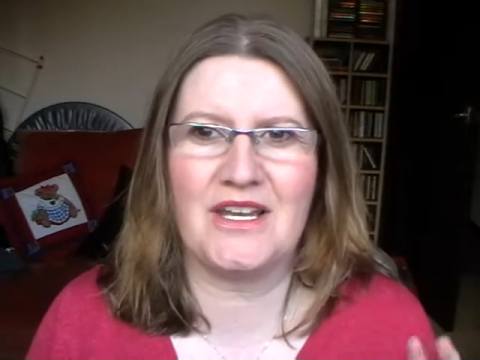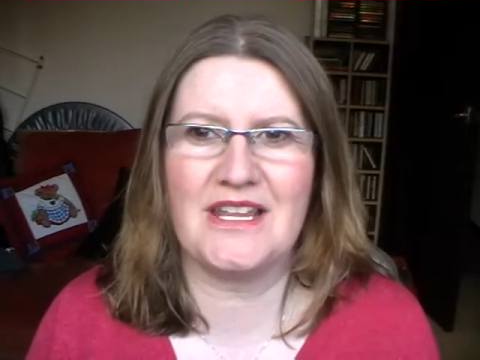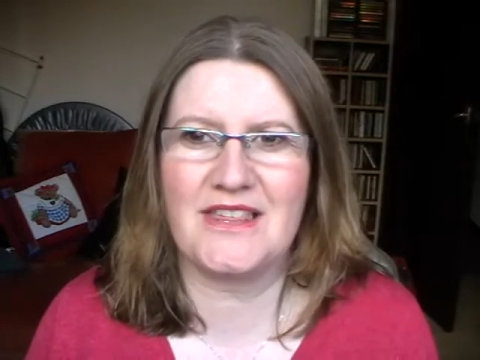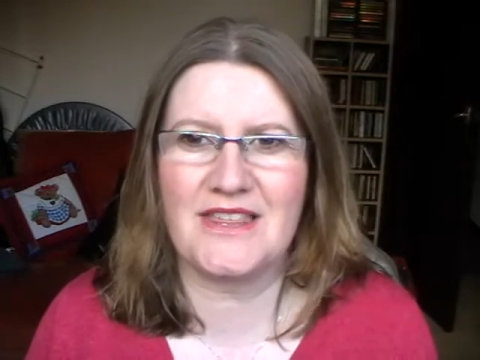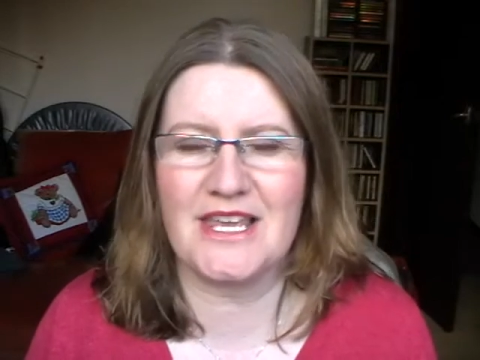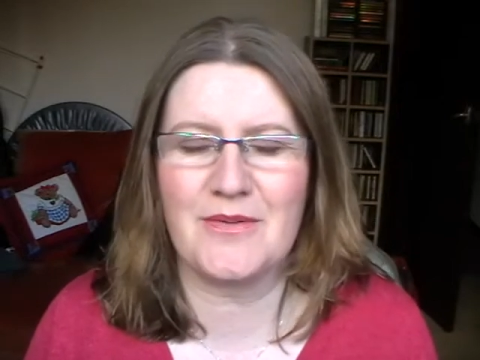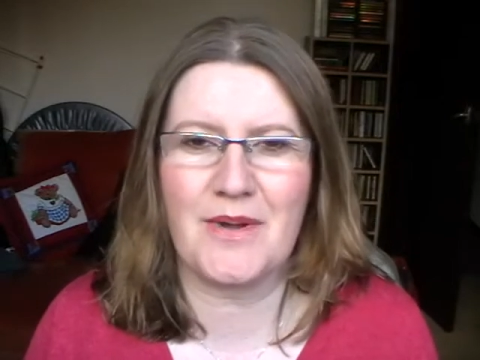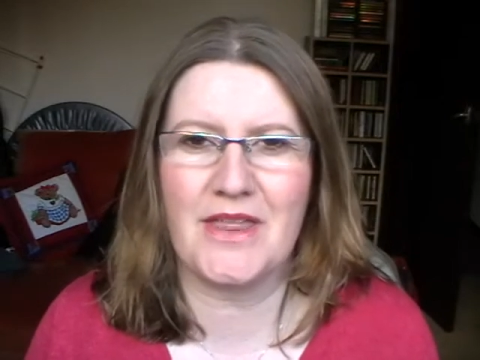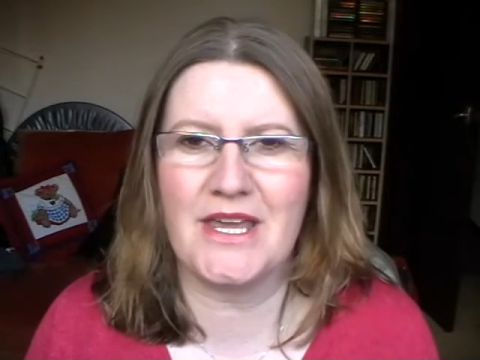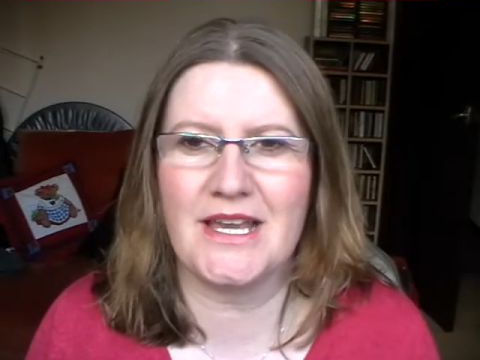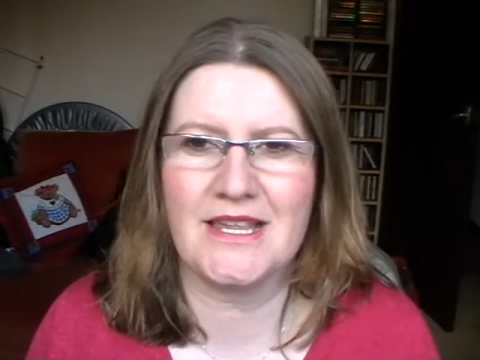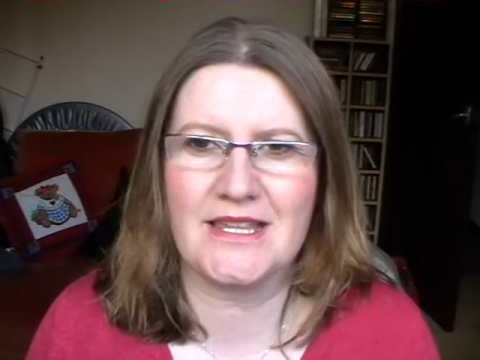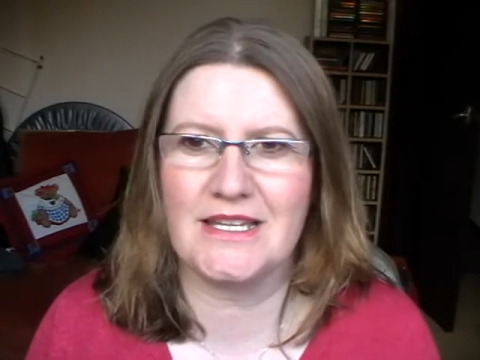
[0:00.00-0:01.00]
I need to think about
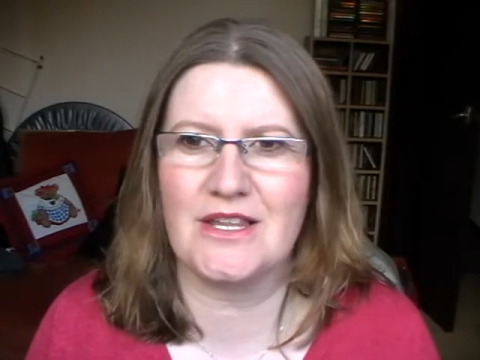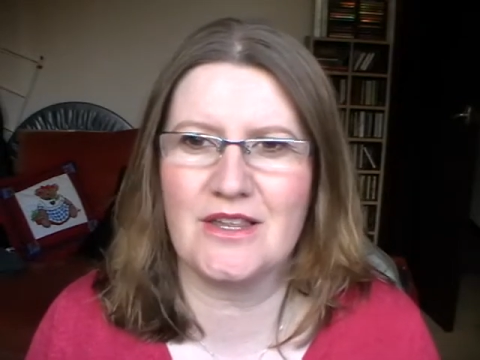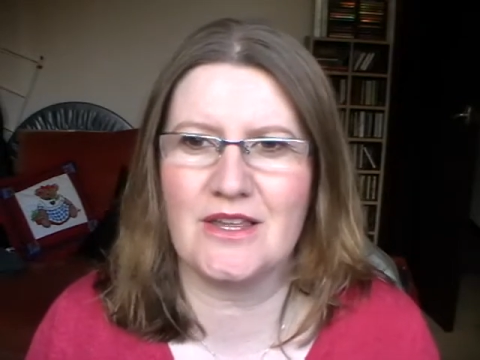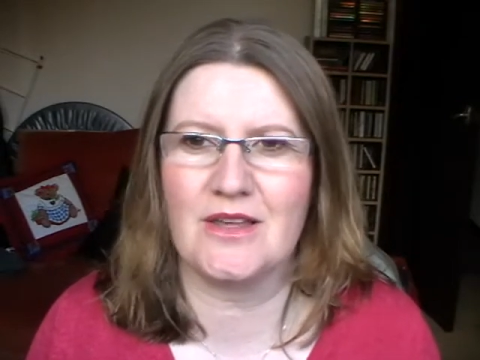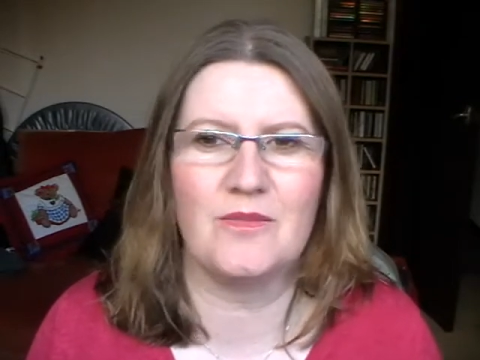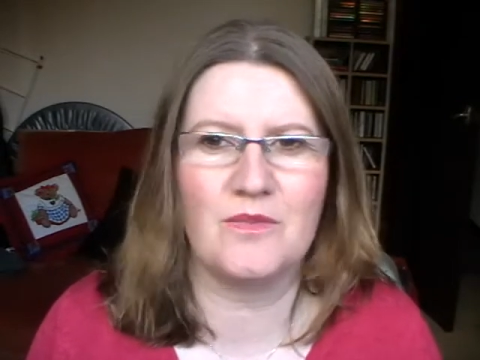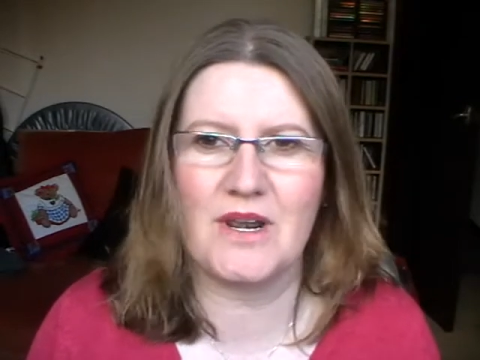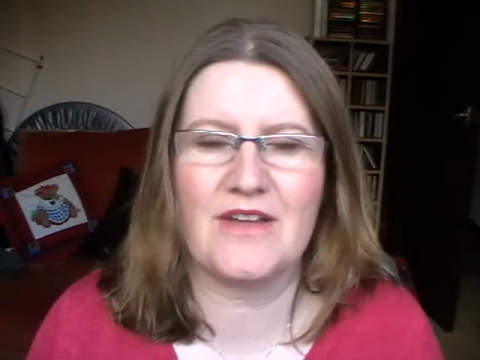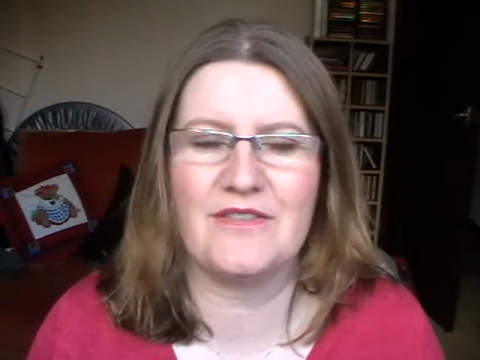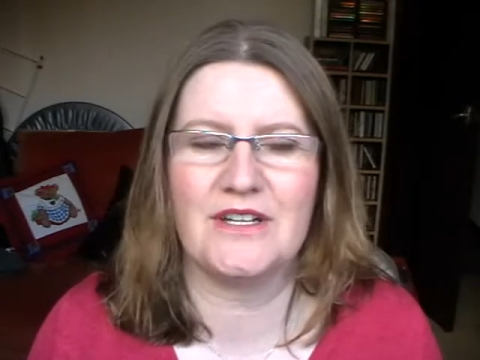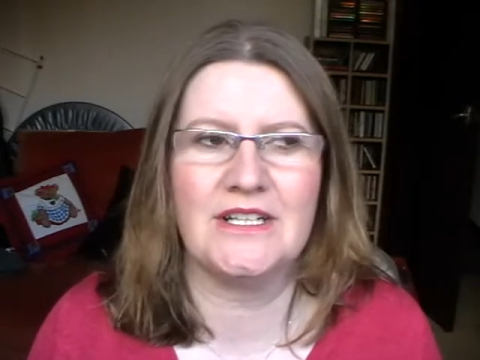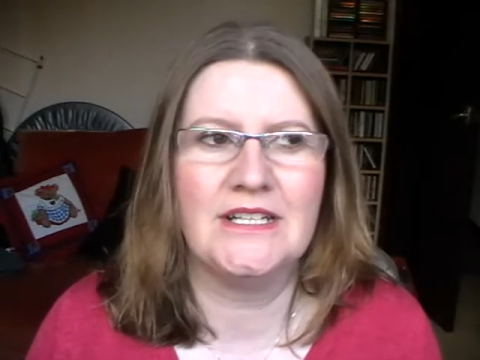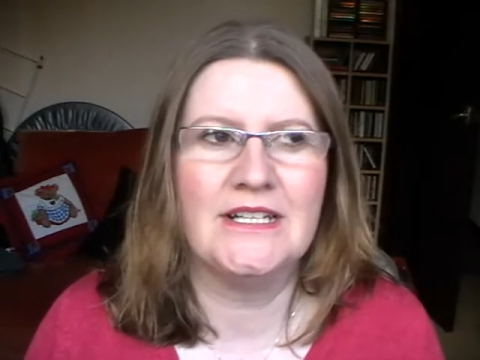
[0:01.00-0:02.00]
this, I need to
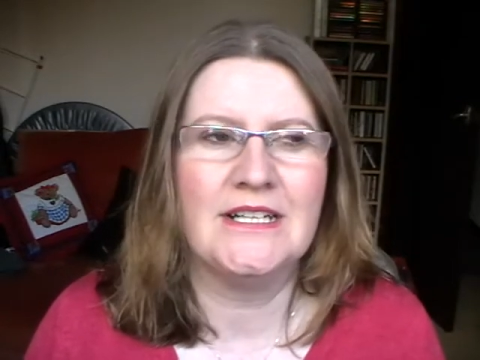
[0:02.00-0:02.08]
whatever.